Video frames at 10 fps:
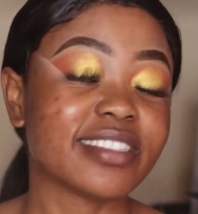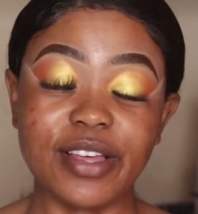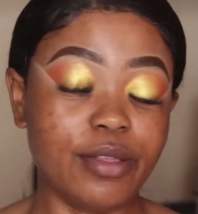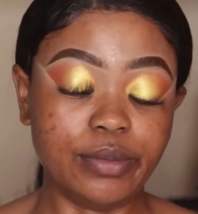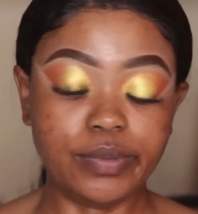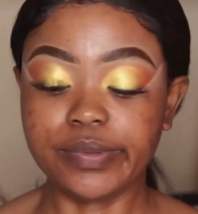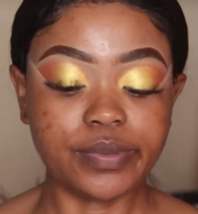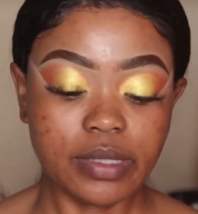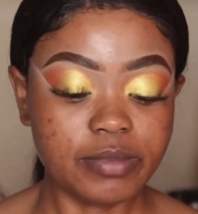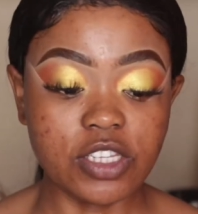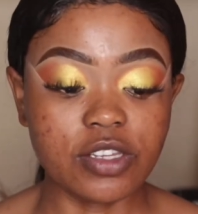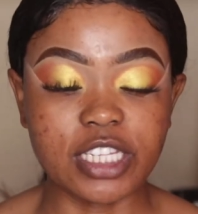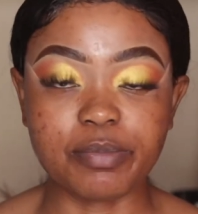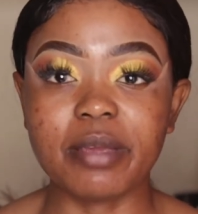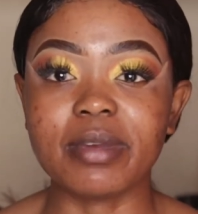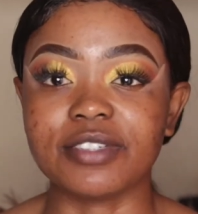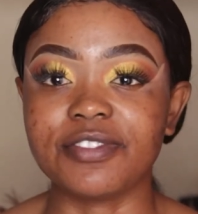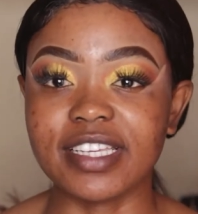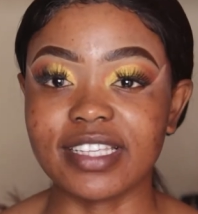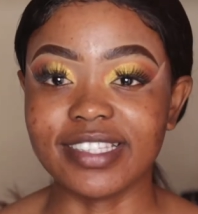I'm just gonna spray my
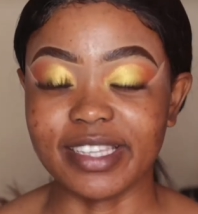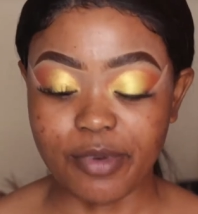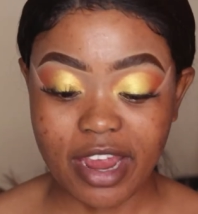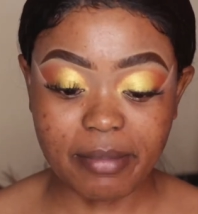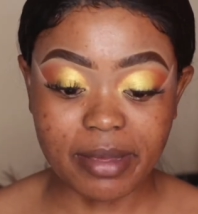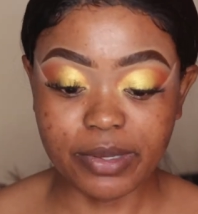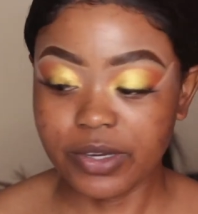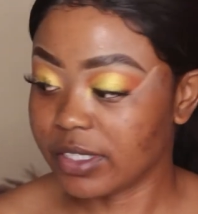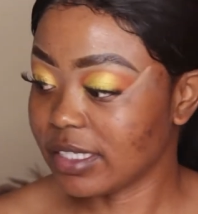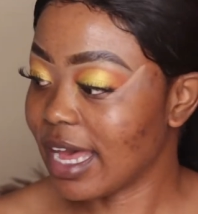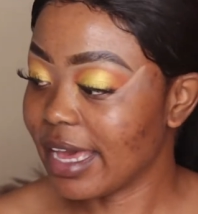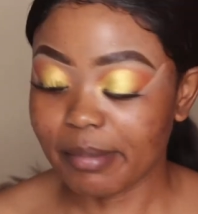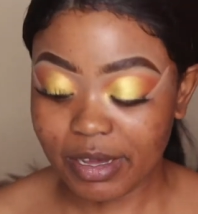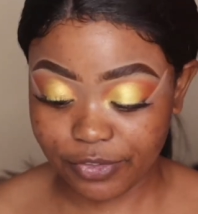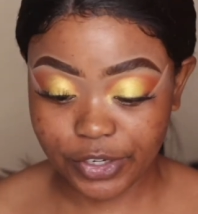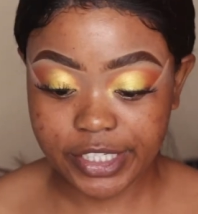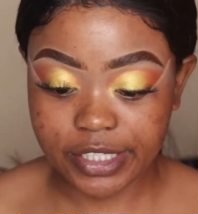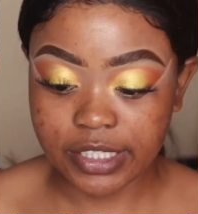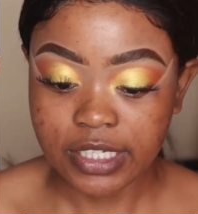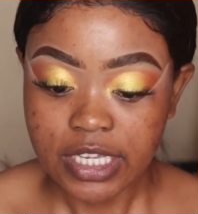face as a primer because I am
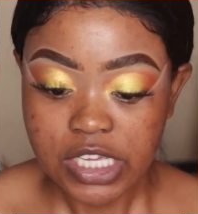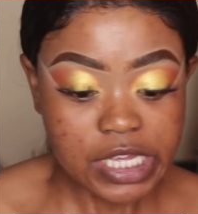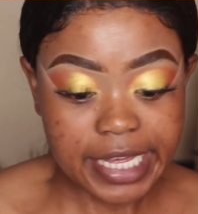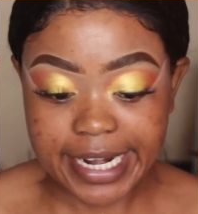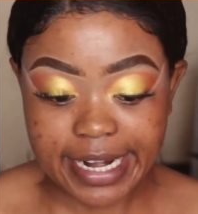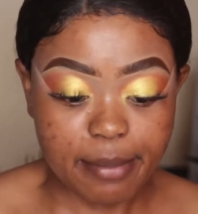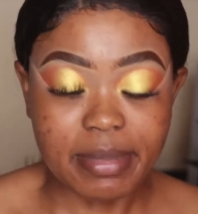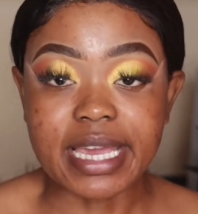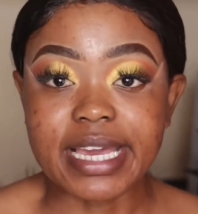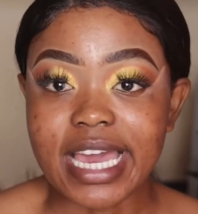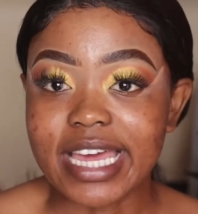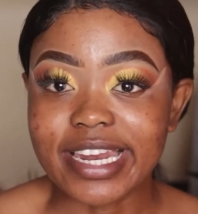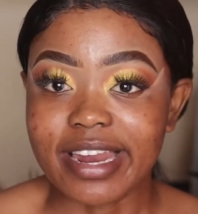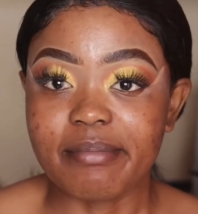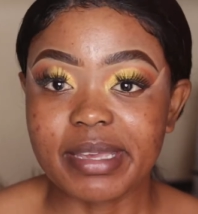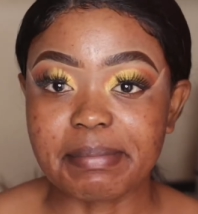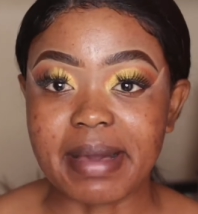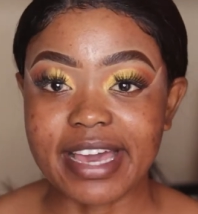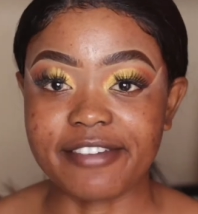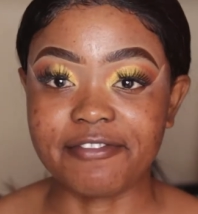avoiding rubbing
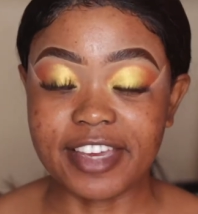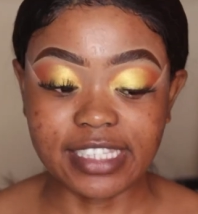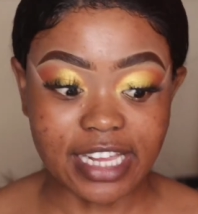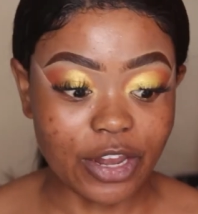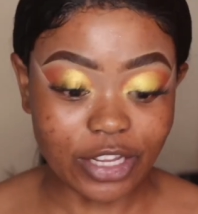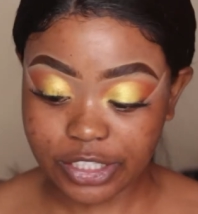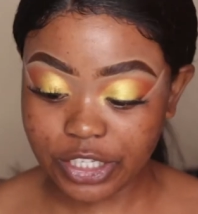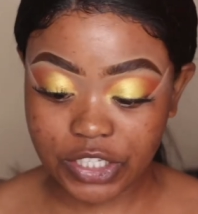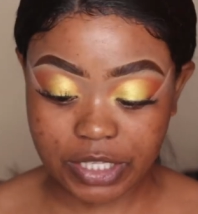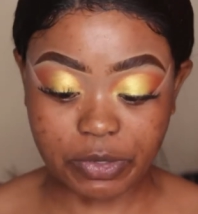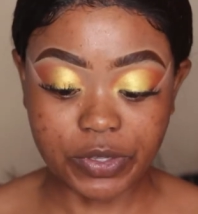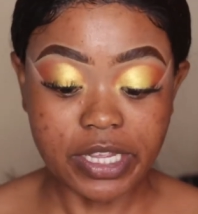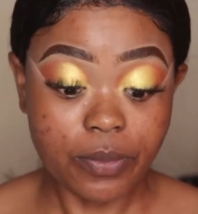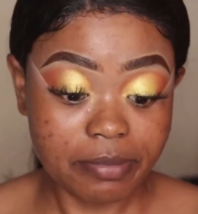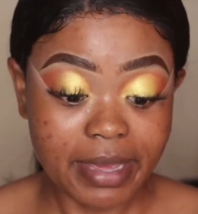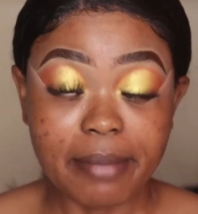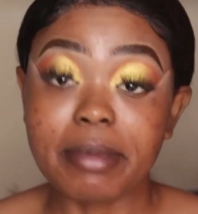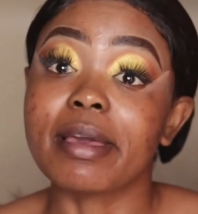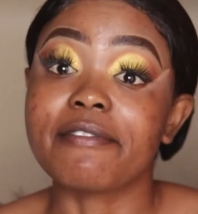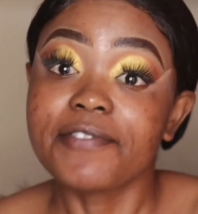my face a lot because I'm going in with makeup
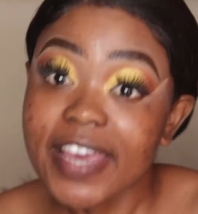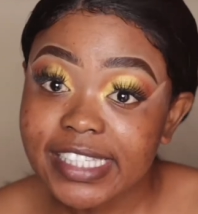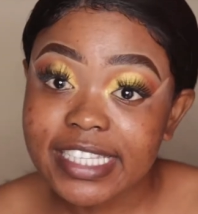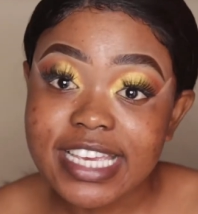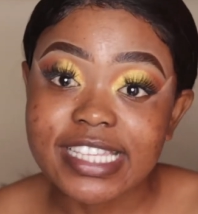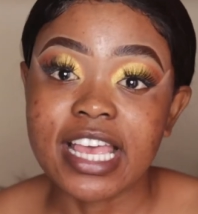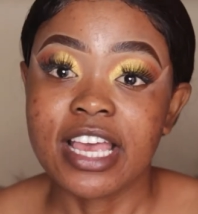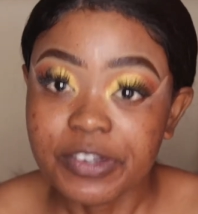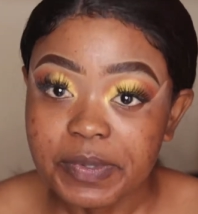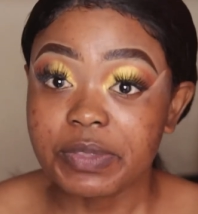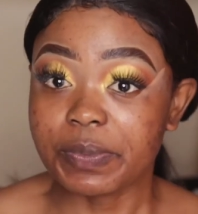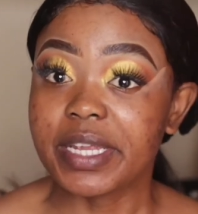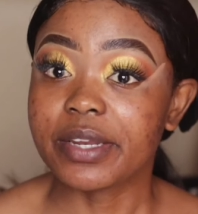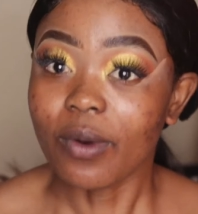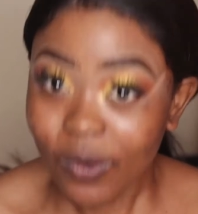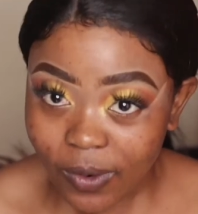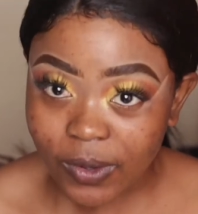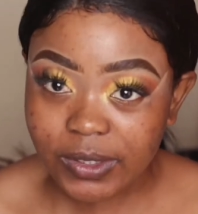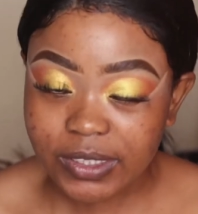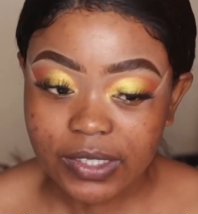and my face is going through it
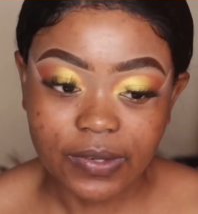all.